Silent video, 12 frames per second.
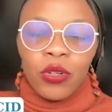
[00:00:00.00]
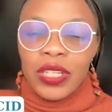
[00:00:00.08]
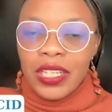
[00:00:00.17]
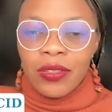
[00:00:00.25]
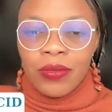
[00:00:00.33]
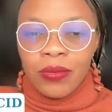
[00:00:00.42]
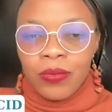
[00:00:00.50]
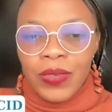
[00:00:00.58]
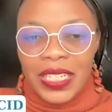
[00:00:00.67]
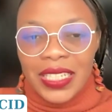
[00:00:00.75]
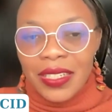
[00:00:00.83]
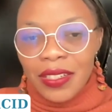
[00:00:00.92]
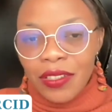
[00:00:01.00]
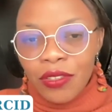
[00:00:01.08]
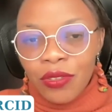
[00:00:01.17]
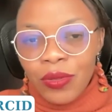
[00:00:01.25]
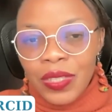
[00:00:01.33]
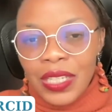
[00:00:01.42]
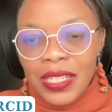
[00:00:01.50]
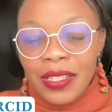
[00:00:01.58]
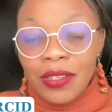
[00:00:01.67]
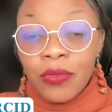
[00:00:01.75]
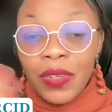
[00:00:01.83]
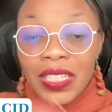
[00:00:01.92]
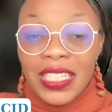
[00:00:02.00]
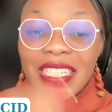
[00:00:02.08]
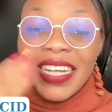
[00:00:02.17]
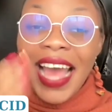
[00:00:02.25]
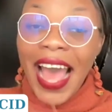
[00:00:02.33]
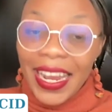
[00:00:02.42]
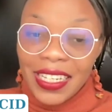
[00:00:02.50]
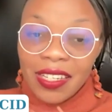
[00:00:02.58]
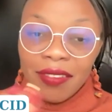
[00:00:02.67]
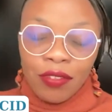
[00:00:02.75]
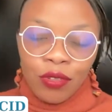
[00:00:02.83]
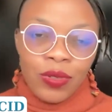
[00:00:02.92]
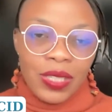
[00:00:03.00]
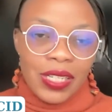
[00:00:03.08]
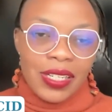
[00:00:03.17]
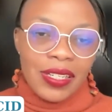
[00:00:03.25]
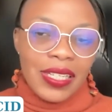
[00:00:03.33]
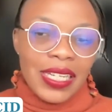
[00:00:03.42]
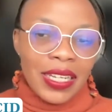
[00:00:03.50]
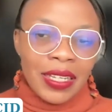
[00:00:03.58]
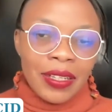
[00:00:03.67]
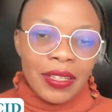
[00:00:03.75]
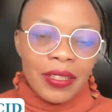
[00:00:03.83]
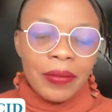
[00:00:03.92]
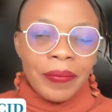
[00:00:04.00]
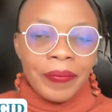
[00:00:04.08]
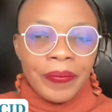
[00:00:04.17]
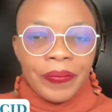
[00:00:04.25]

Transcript: ORCID registered active users in a year.